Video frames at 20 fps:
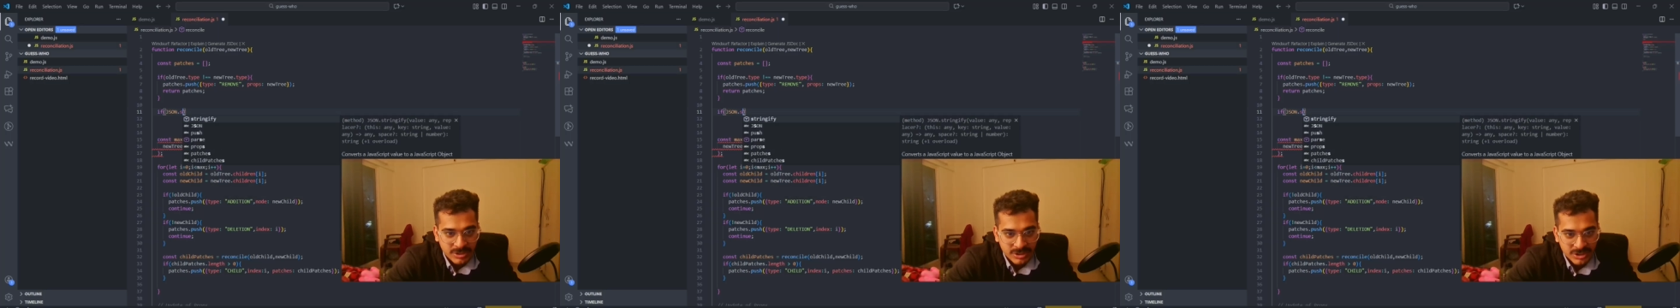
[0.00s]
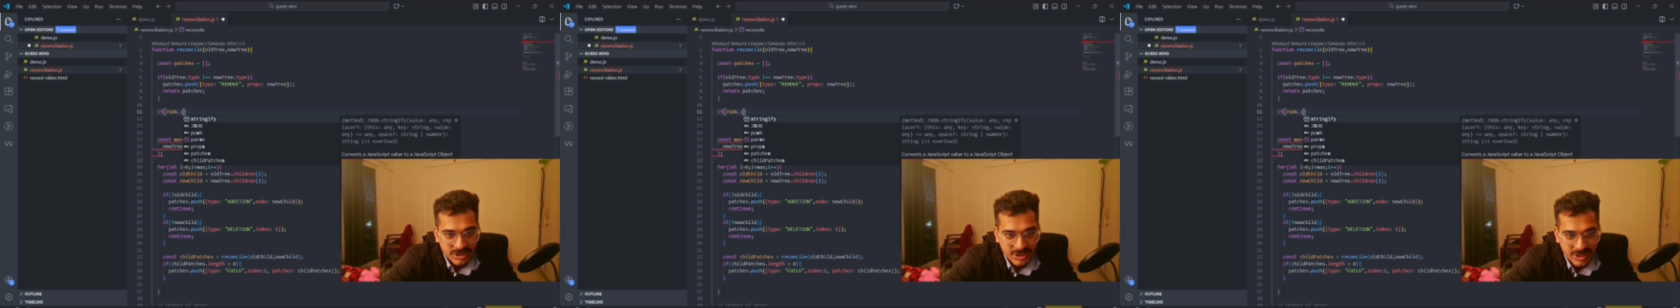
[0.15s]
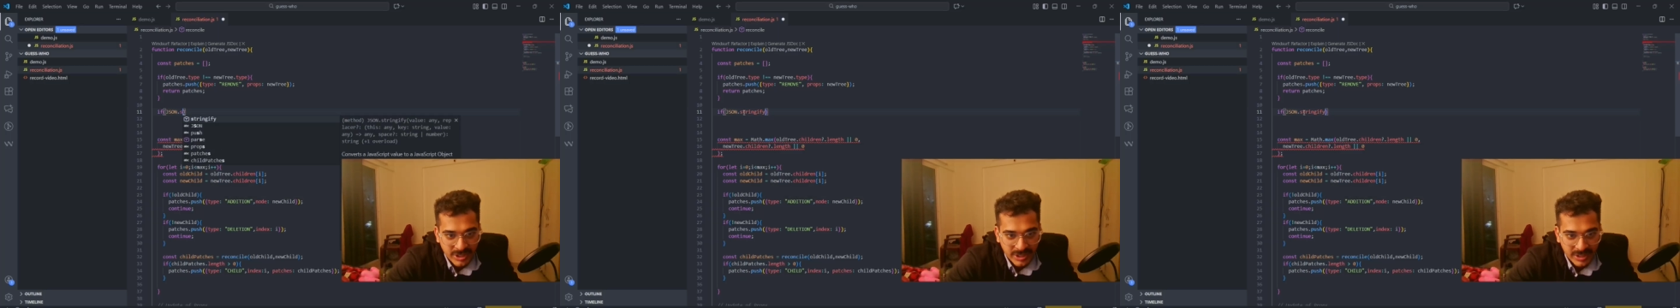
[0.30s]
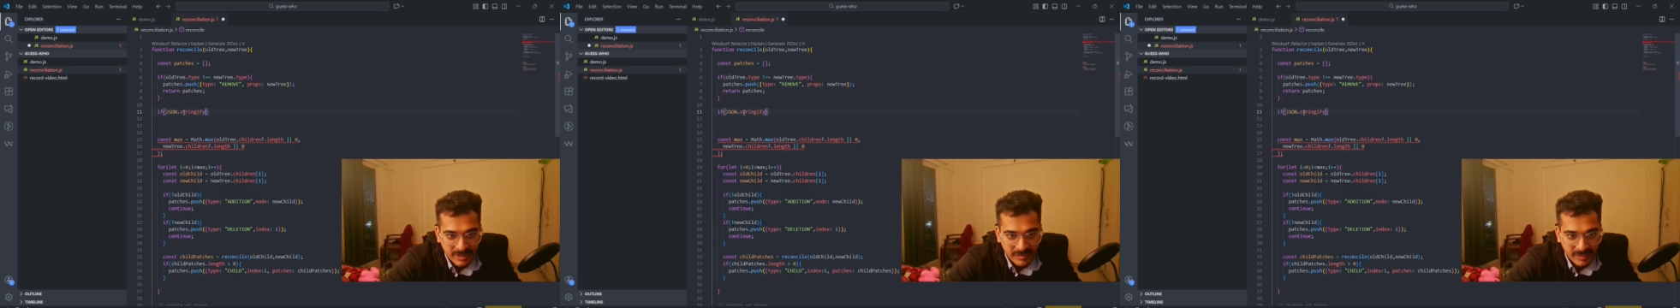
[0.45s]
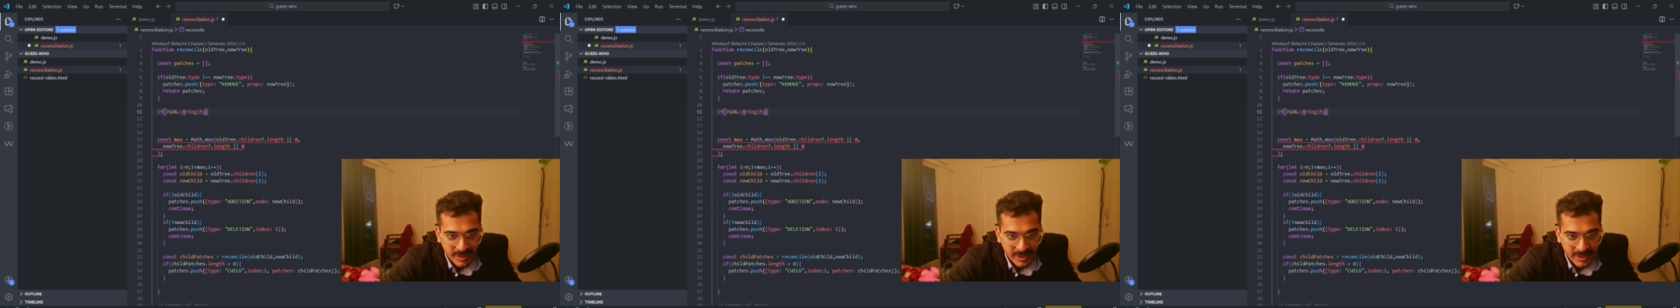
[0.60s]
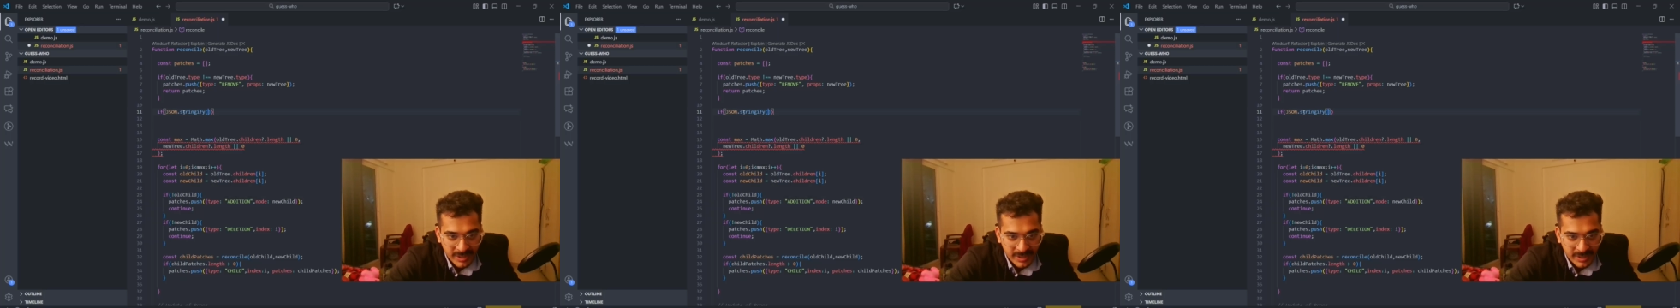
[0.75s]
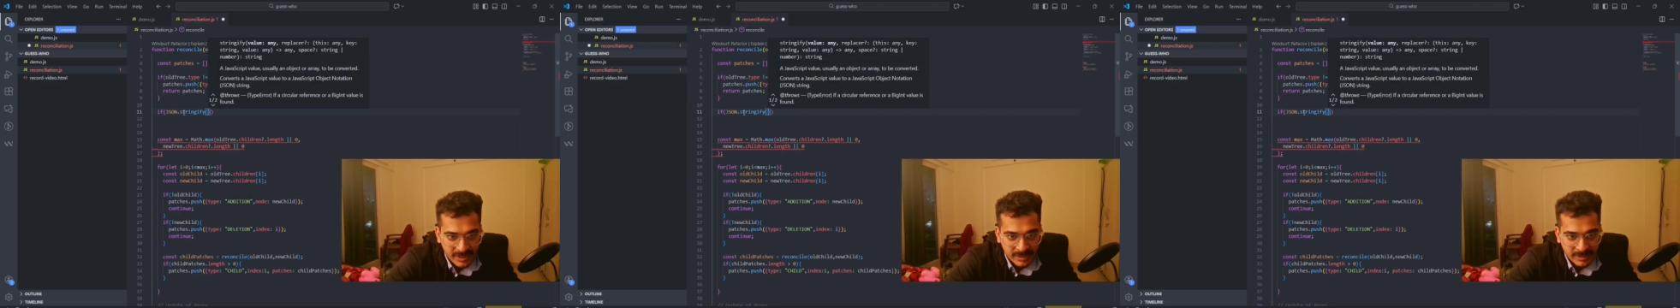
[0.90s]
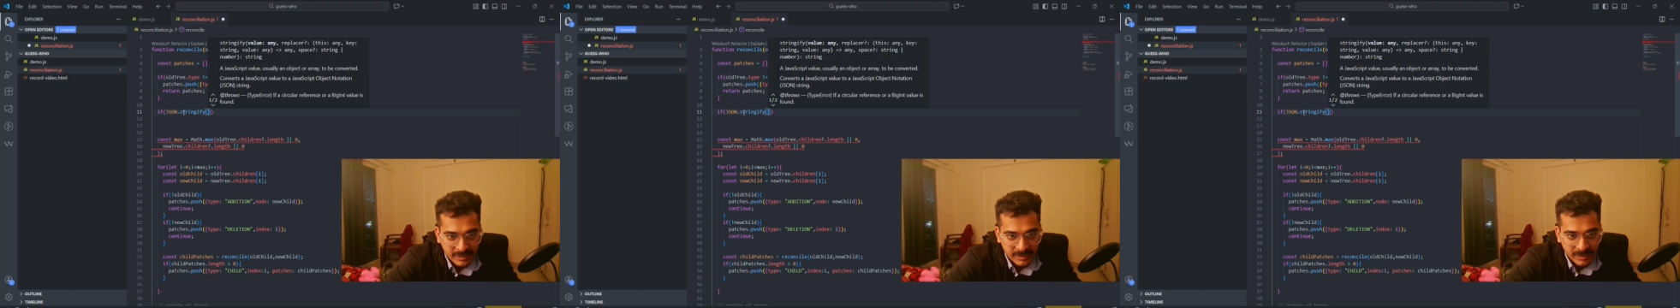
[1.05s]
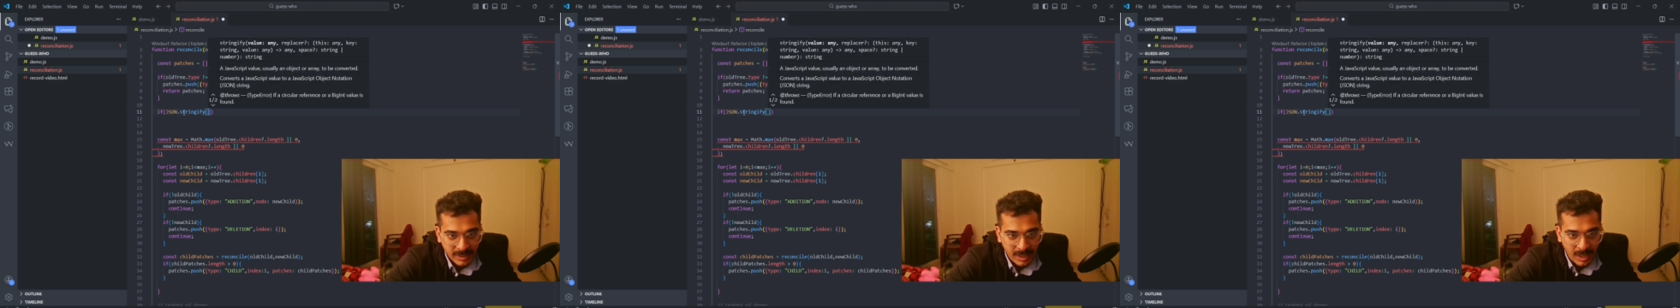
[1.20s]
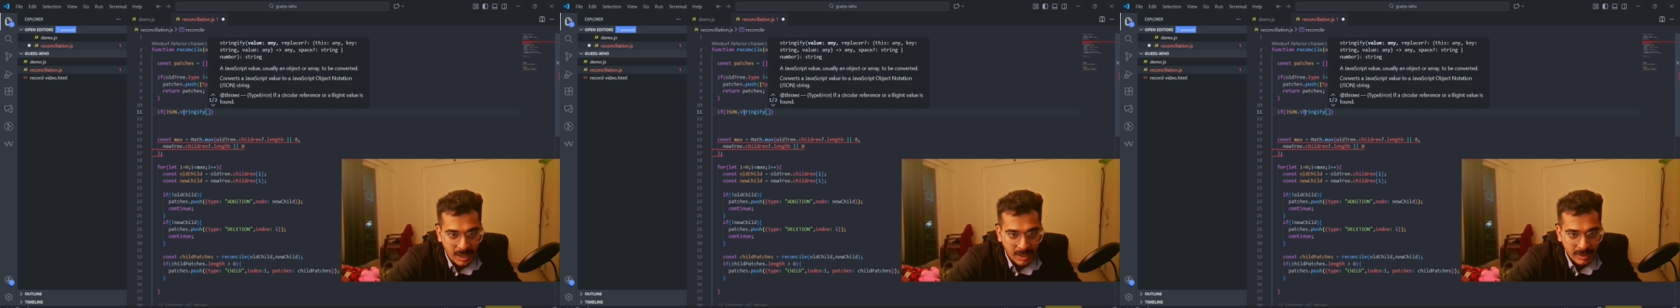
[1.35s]
stringify it
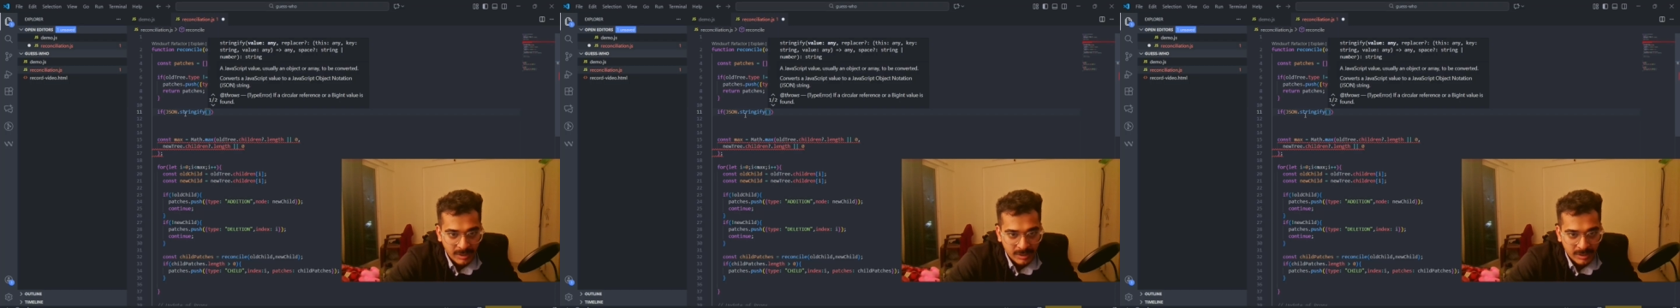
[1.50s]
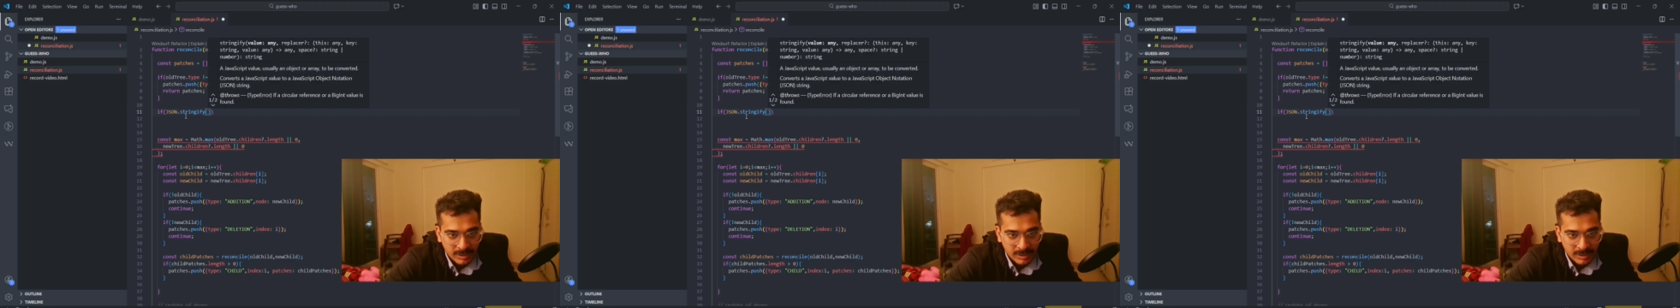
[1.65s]
and